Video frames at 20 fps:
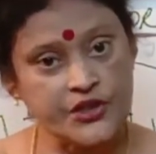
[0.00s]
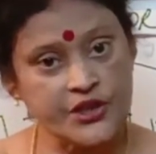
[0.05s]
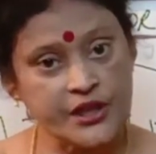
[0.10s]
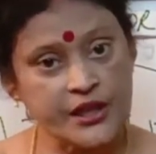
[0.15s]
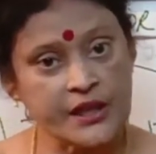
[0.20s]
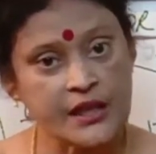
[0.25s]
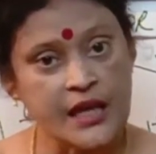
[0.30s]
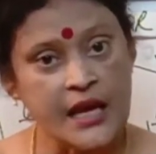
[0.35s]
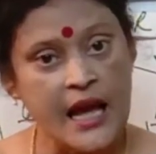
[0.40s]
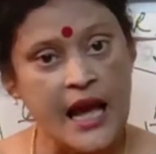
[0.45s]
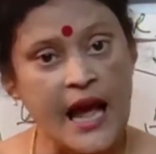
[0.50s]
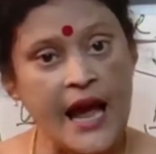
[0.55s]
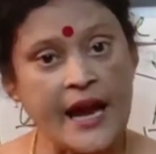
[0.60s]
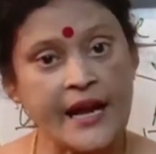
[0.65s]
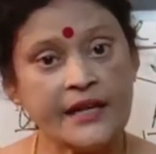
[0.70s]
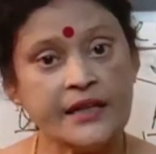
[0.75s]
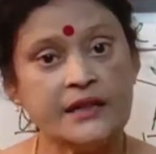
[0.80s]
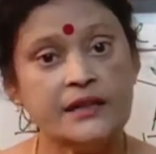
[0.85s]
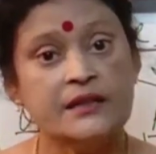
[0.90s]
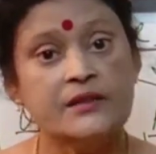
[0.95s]
And
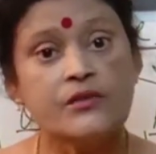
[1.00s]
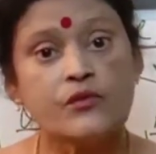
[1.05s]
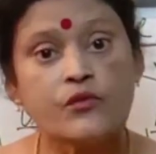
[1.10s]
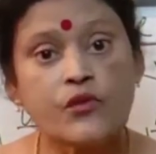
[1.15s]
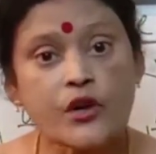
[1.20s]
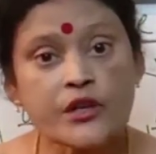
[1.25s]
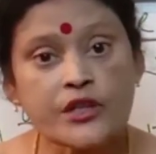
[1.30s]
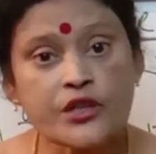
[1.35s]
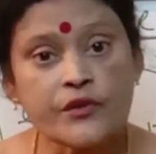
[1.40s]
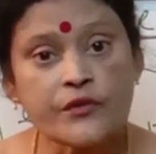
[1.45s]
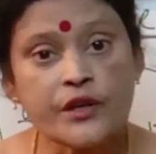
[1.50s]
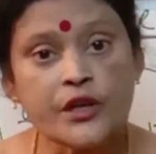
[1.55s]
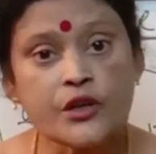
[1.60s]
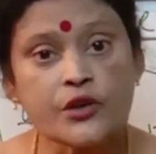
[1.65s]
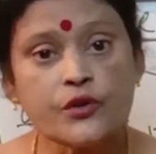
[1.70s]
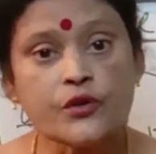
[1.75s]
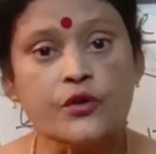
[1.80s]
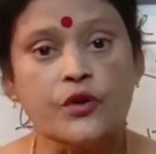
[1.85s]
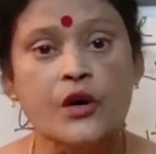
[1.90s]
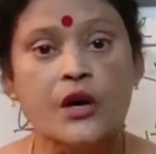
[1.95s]
what you will do?
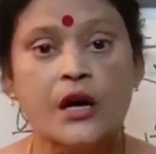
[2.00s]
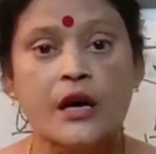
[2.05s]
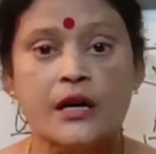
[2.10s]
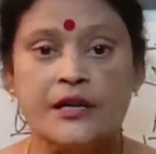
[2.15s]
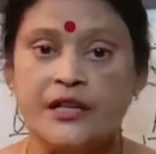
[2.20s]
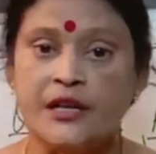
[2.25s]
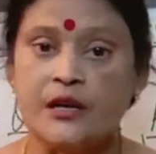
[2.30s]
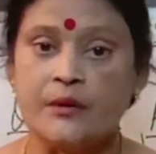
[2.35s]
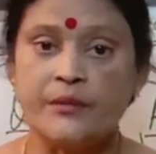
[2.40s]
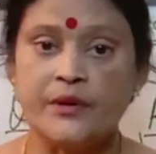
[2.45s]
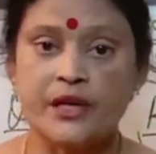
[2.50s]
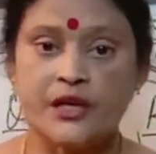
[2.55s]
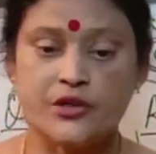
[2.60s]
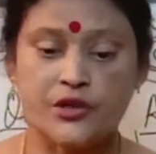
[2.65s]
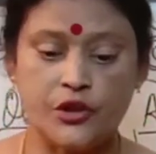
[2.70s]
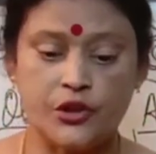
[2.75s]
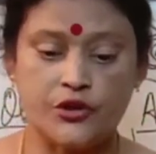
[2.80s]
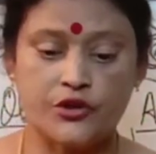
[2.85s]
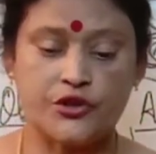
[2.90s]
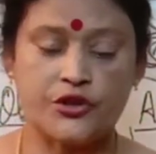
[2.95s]
Turmeric
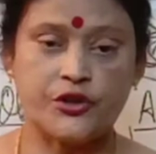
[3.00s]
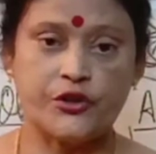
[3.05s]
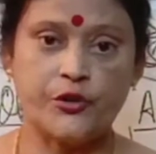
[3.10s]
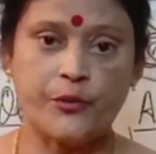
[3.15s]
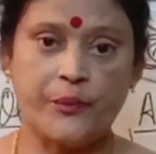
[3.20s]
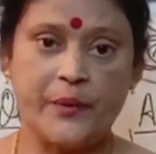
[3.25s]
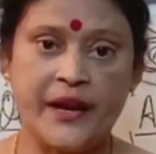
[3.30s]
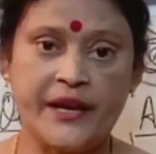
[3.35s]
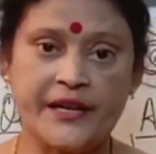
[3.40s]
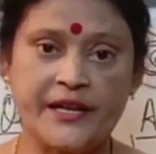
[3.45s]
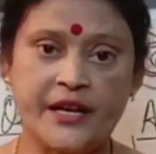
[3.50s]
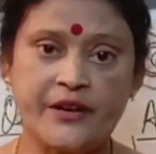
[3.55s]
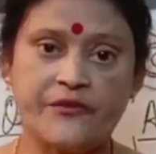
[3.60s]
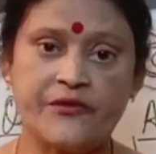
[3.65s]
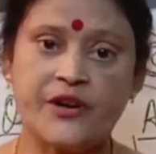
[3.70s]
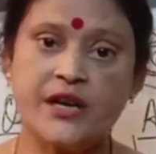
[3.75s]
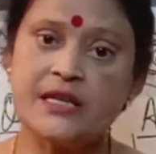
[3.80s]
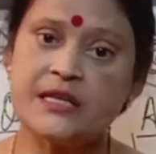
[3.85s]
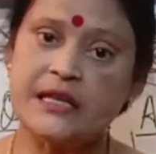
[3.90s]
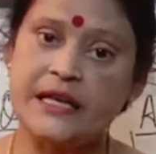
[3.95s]
solution, you paint it first,
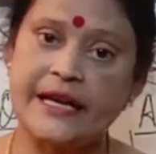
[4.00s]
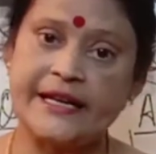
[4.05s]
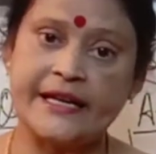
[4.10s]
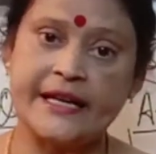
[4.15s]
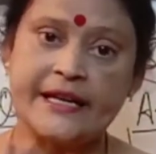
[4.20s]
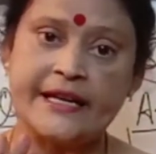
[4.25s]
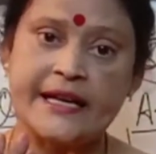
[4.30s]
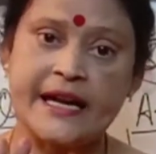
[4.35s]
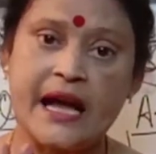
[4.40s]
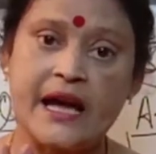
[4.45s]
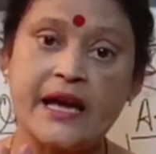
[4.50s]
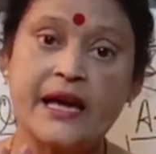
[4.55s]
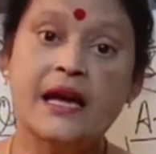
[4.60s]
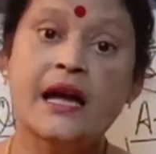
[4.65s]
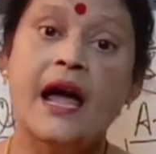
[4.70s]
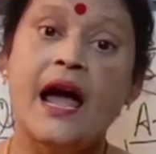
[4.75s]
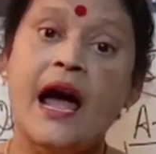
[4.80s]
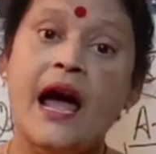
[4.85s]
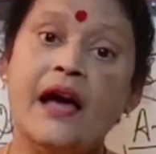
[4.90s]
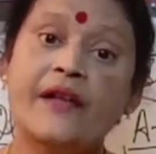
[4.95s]
let it dry,
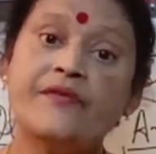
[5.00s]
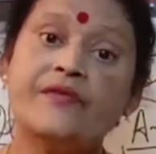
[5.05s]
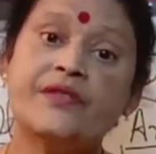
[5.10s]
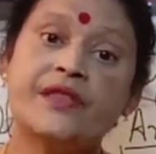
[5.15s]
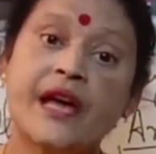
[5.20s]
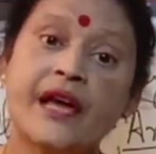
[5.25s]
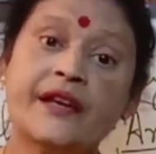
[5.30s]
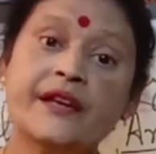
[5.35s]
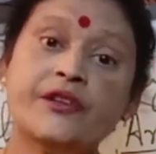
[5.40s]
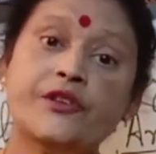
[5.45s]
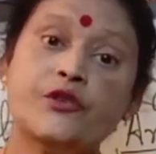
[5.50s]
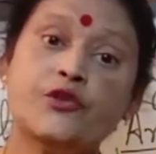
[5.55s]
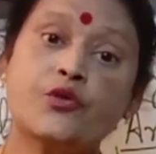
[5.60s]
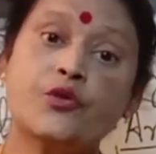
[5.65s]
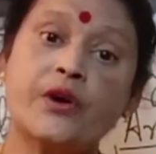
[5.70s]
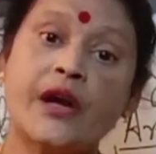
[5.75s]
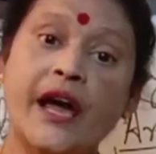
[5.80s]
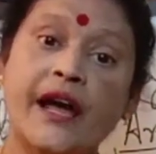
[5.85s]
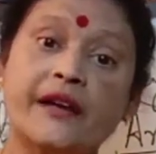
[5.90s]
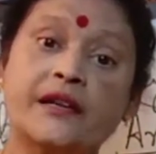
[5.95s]
and then you can
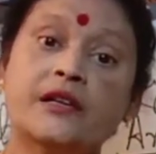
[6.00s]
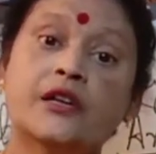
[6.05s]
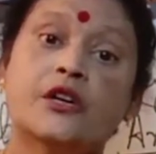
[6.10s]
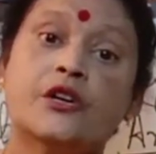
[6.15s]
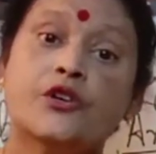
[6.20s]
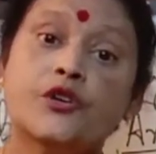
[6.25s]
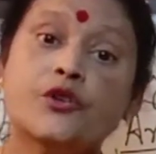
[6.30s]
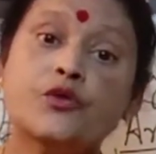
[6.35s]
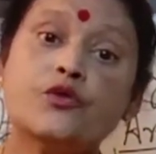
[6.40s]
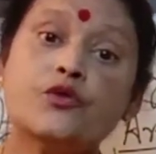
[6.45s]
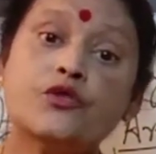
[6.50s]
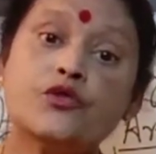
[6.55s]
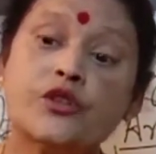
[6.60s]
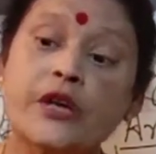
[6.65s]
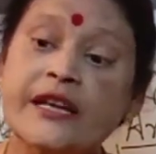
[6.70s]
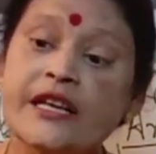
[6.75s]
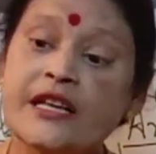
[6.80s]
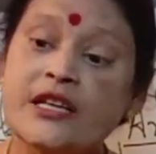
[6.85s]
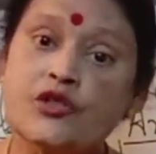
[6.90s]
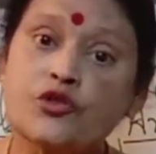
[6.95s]
use any
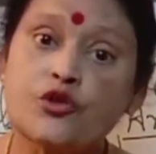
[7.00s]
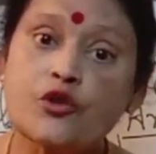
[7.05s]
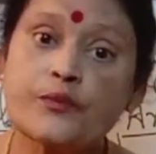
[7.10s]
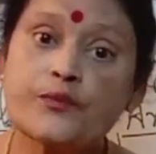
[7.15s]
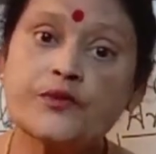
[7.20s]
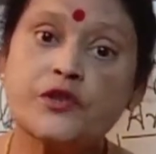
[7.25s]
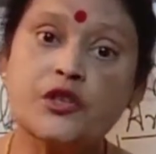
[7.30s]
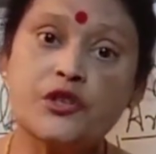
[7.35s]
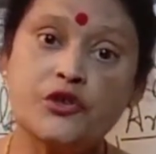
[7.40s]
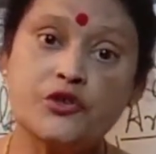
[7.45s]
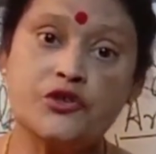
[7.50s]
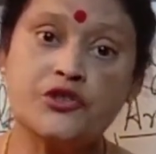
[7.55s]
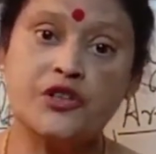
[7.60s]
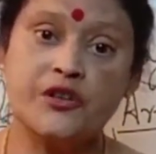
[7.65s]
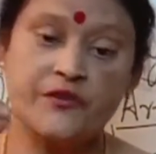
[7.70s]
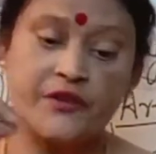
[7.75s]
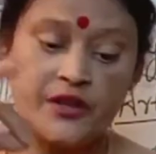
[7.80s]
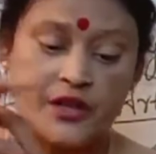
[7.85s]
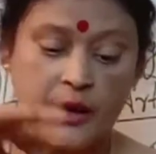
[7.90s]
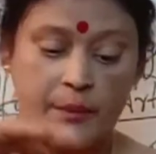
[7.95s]
soap solution with a
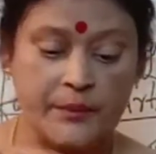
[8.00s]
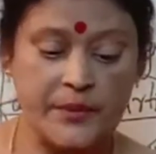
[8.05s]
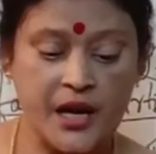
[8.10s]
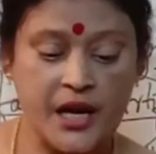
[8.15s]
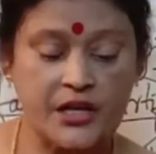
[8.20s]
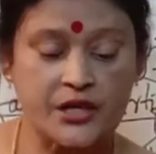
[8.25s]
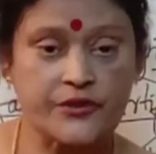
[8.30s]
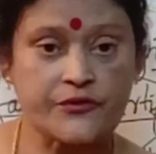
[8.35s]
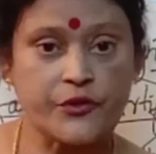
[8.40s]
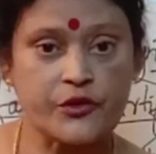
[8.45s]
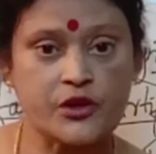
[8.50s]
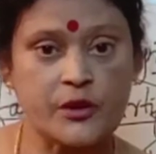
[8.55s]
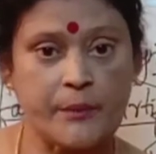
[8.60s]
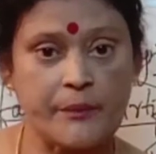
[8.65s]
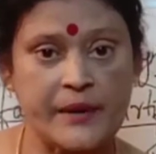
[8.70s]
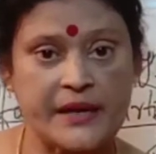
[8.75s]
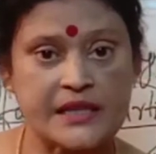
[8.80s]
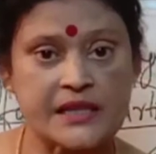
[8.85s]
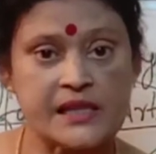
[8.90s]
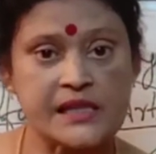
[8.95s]
brush for the
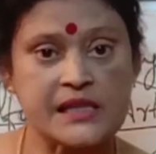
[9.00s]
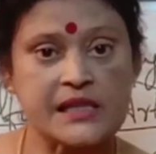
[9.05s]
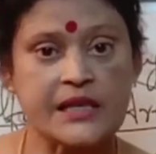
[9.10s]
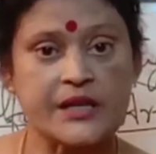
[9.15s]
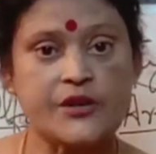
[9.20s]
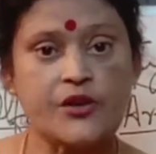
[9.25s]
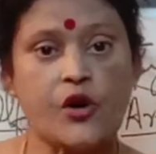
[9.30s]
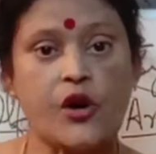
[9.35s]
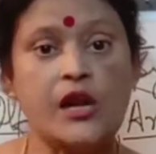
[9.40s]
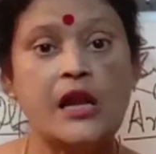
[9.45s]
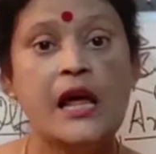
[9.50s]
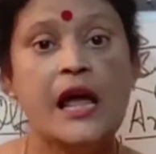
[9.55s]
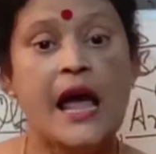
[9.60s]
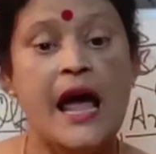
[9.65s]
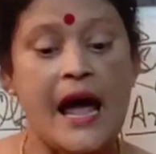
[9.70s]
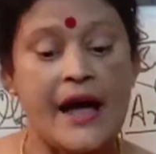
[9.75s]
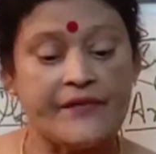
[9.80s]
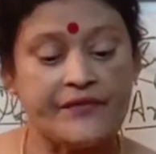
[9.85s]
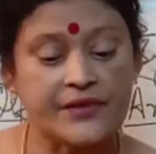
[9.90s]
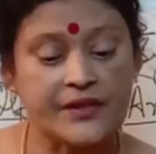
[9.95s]
petals and all, and
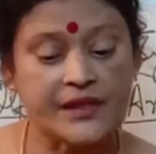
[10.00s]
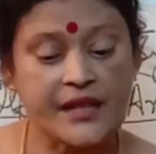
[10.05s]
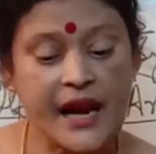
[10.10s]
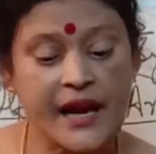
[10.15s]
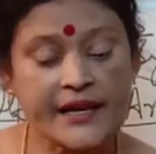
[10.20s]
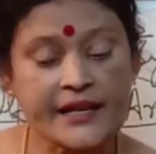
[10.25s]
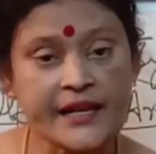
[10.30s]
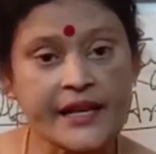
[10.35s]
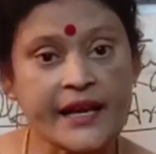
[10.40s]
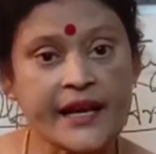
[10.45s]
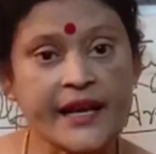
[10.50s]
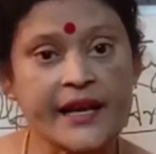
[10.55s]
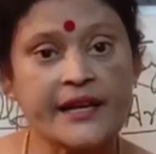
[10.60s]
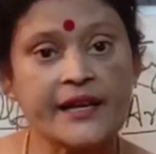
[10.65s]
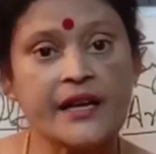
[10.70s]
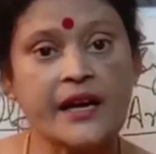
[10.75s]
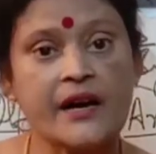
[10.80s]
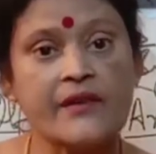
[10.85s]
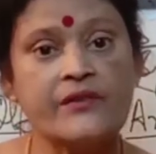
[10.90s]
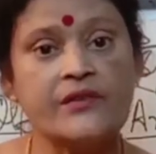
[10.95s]
that area
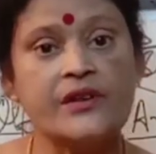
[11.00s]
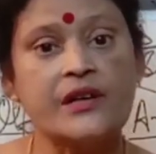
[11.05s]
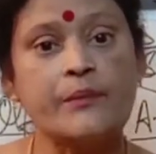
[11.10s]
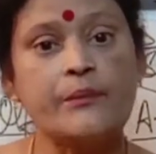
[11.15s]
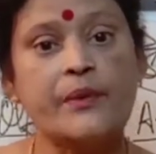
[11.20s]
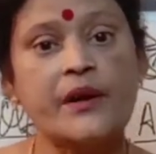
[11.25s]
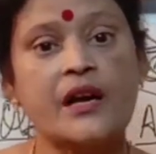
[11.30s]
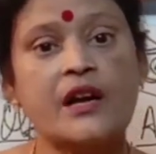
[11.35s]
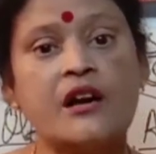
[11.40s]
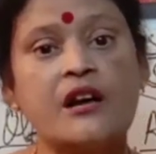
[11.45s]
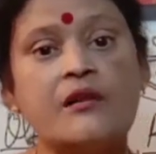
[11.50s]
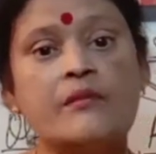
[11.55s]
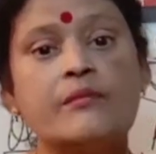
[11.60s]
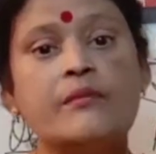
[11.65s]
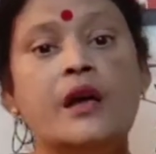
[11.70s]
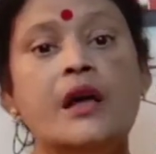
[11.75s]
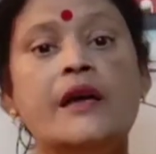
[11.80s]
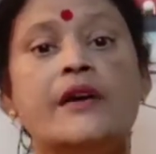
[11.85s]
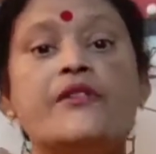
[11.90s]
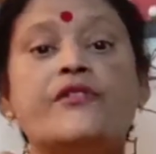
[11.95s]
will become
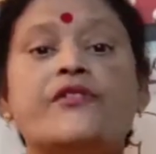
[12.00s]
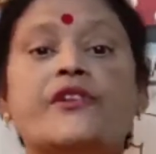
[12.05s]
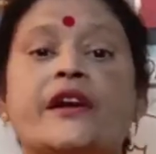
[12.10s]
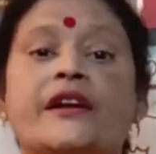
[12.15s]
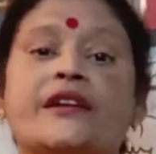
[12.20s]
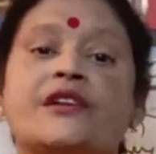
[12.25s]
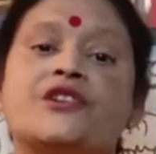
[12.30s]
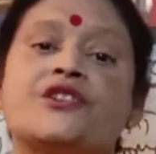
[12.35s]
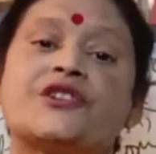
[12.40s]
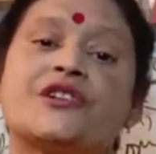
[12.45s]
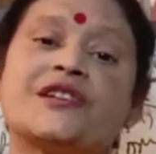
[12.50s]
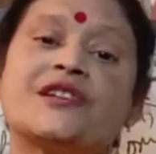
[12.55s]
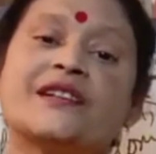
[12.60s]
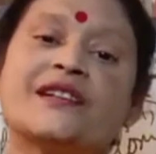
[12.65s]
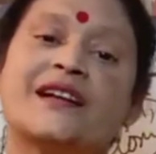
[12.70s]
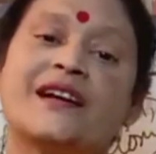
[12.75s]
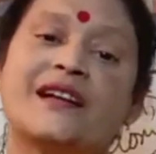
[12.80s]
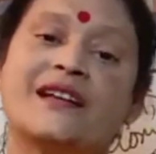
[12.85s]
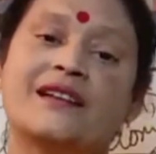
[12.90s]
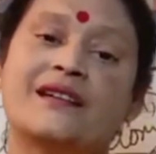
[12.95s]
reddish in
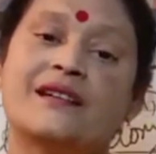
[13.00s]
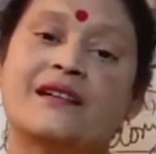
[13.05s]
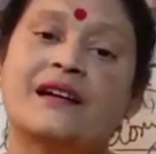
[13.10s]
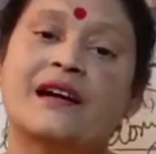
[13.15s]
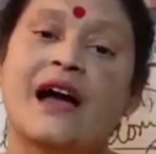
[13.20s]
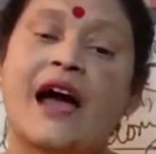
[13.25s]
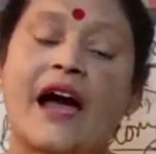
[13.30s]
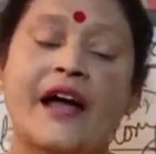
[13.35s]
color and you